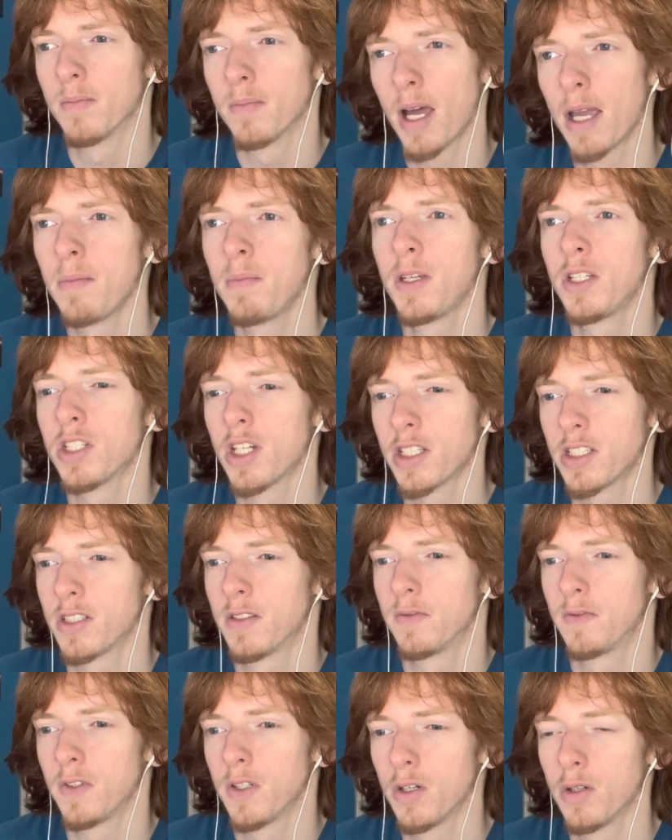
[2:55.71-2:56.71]
Might be
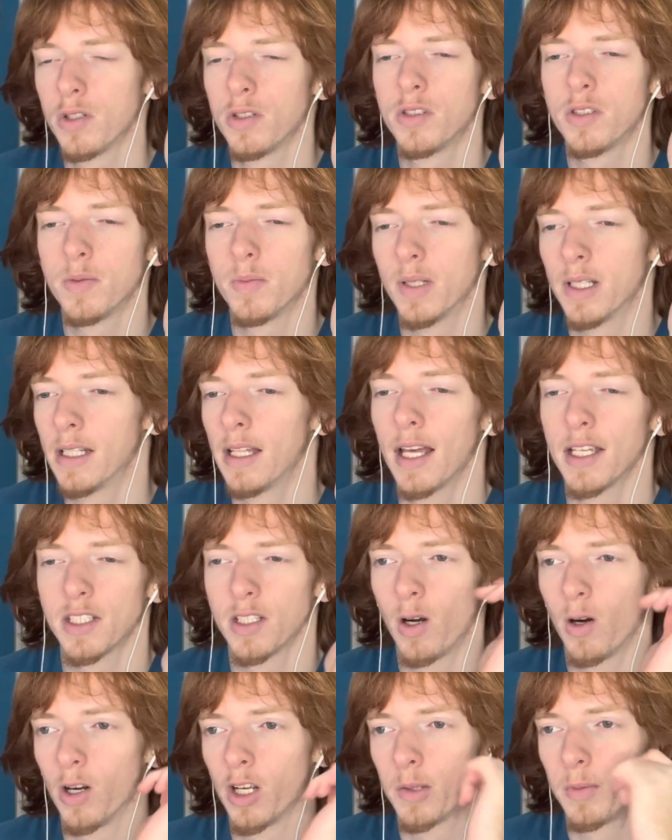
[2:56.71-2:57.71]
Justin Fields, but that's
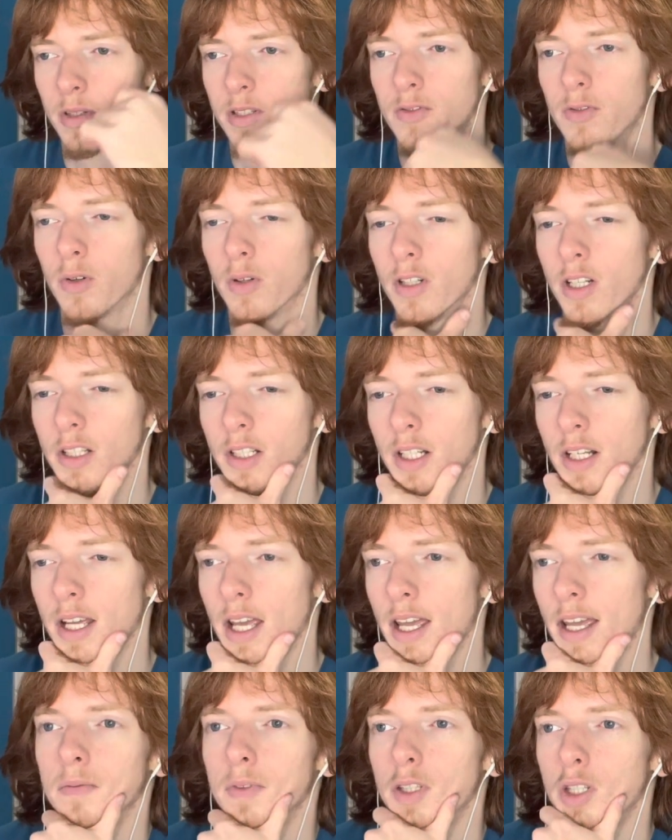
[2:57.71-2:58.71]
an argument for another
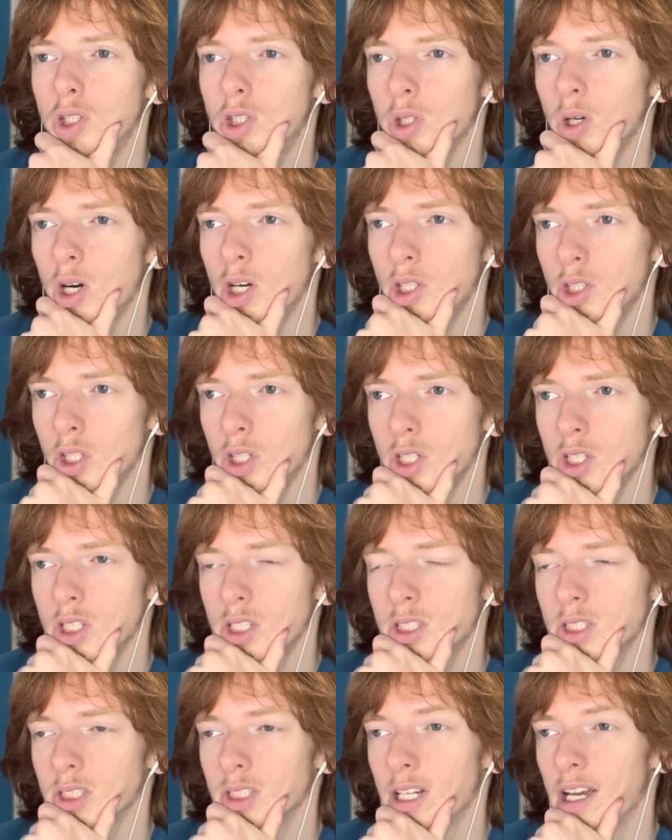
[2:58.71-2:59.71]
day. For the
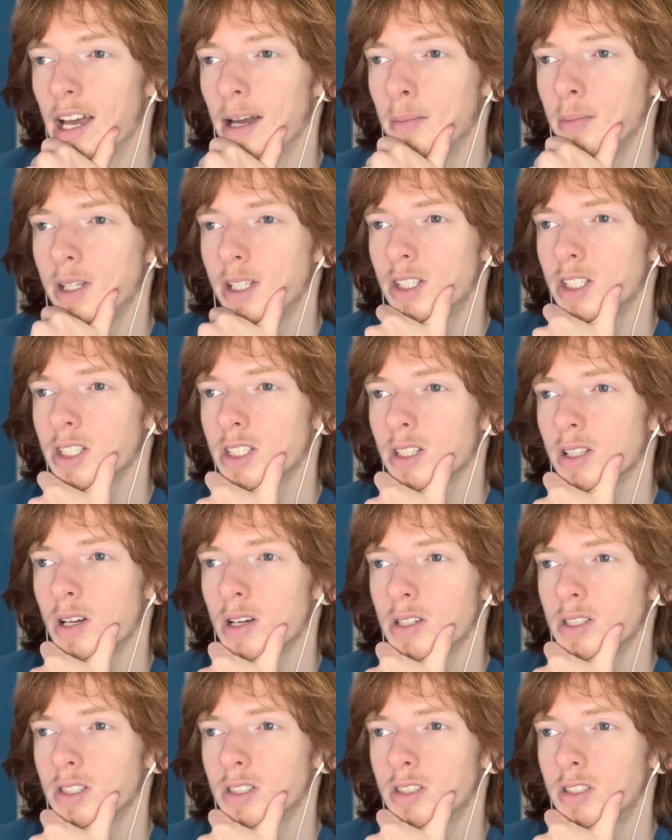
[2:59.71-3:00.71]
Chargers, I mean, just
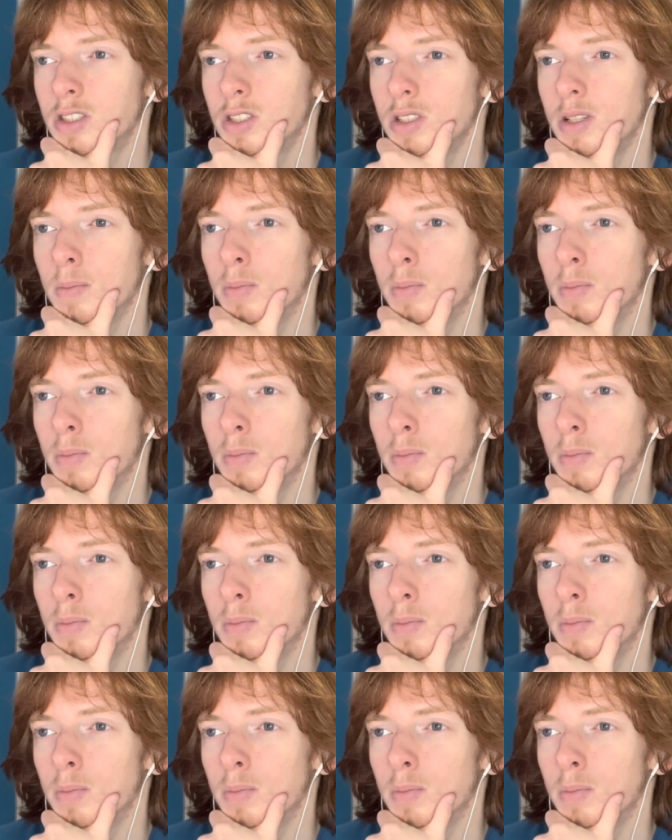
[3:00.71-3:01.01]
lost to the